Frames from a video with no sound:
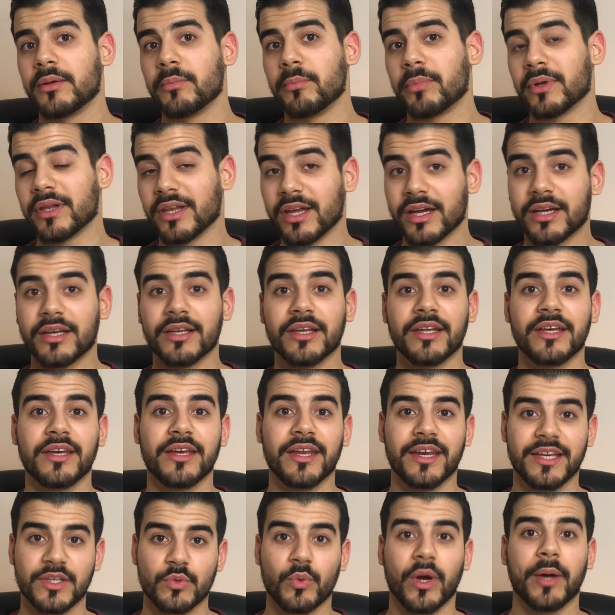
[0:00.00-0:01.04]
But luckily
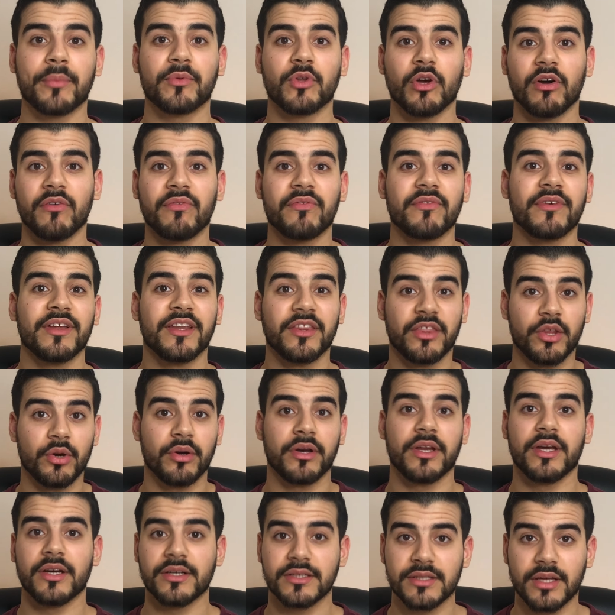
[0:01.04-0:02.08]
it is wiped off in
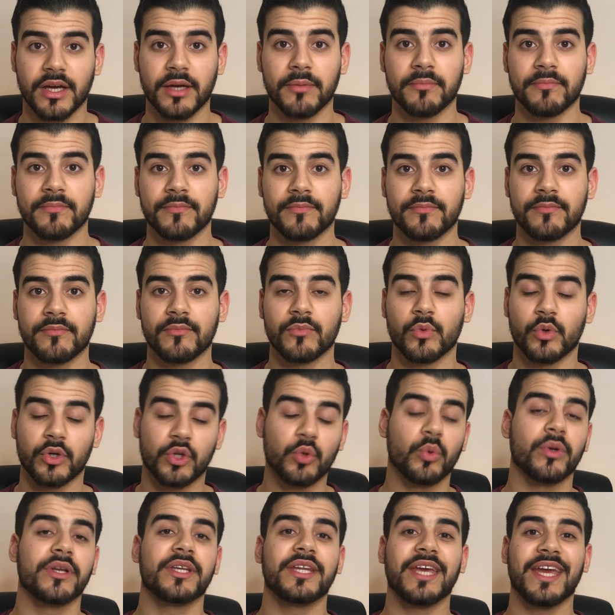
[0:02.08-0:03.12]
30 years time, or
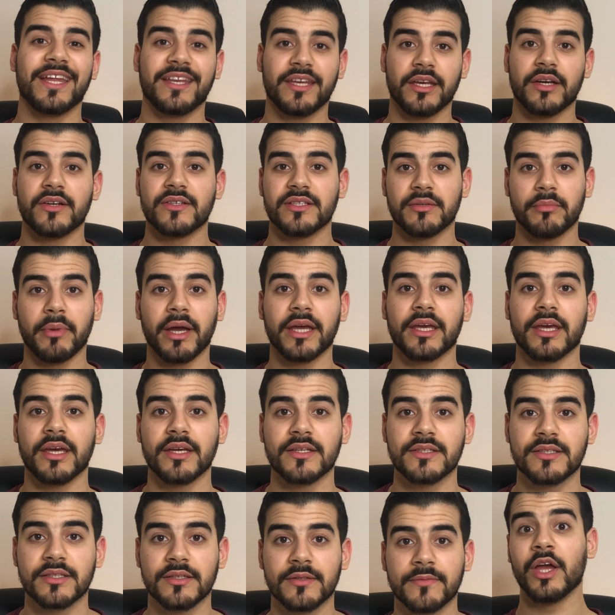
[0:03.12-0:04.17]
28 years in my
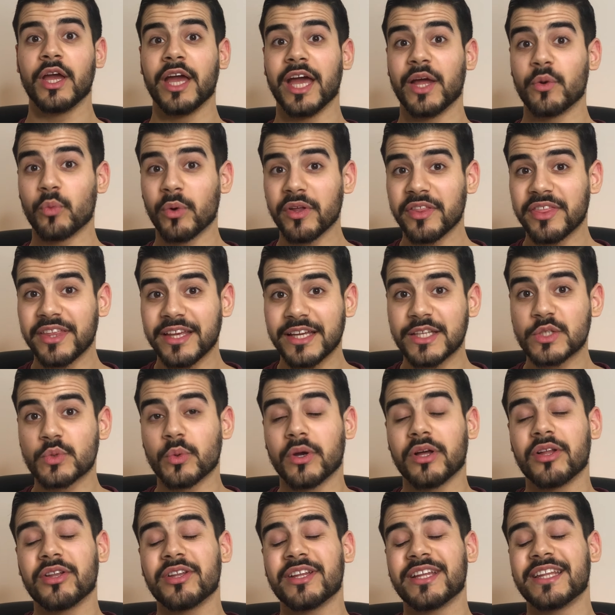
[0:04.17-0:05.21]
case. And one thing as
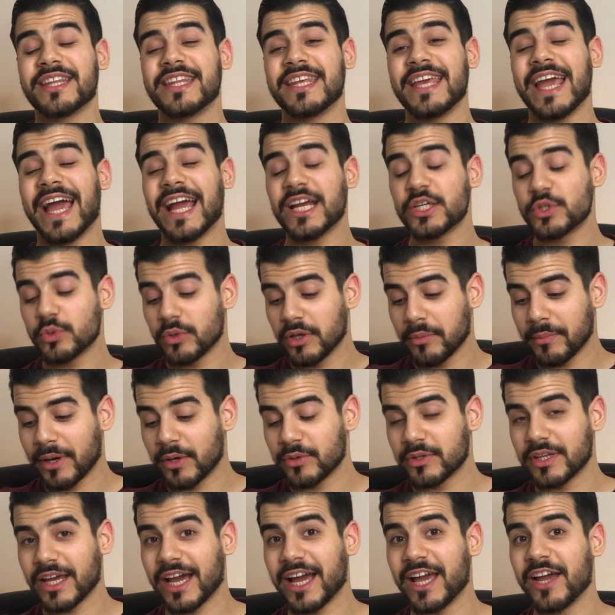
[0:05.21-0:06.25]
well, the actual
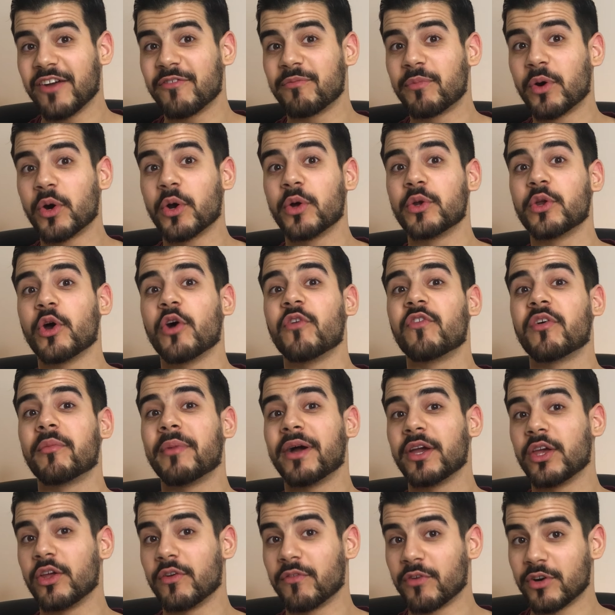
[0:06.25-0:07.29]
amount I have borrowed over my
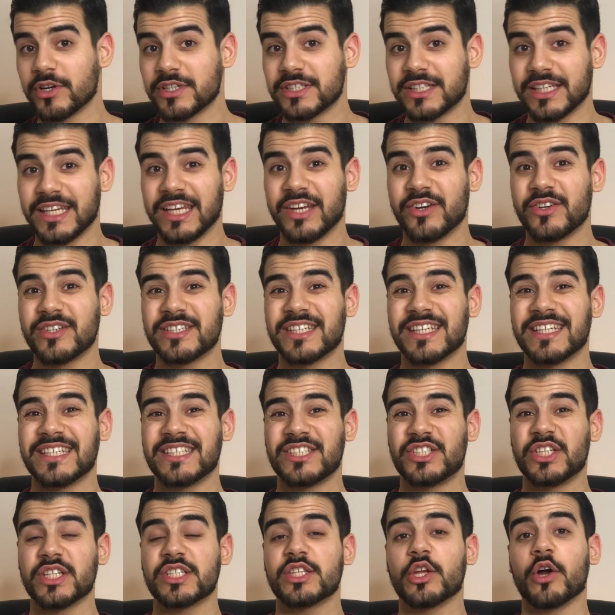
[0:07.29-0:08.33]
university years is
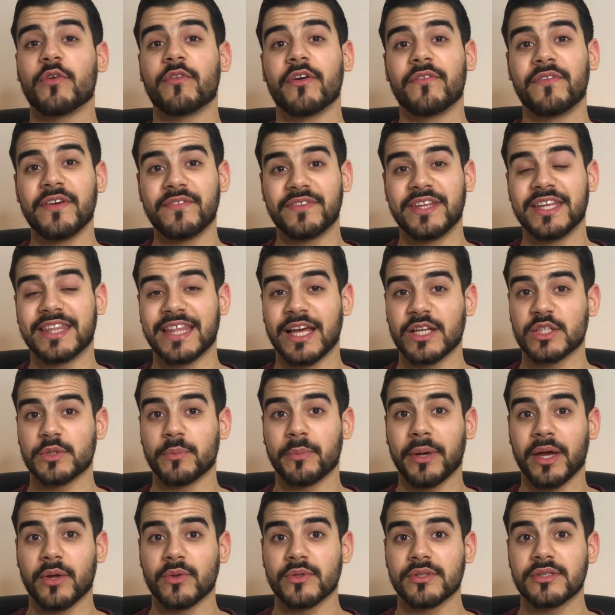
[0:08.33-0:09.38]
just over
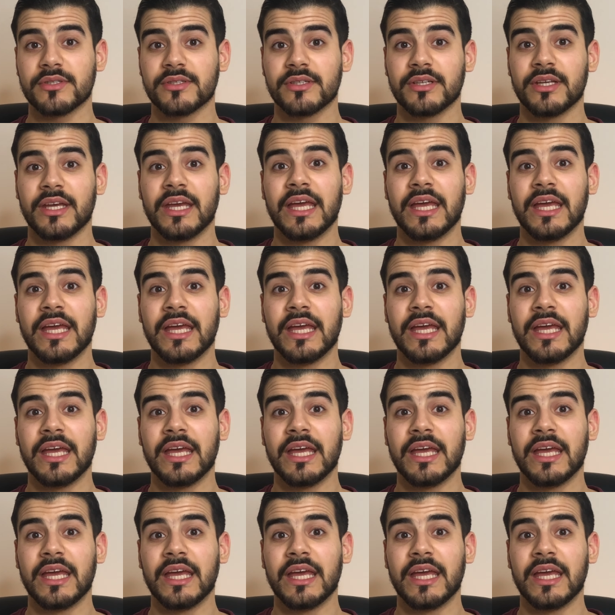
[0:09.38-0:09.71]
£50,000.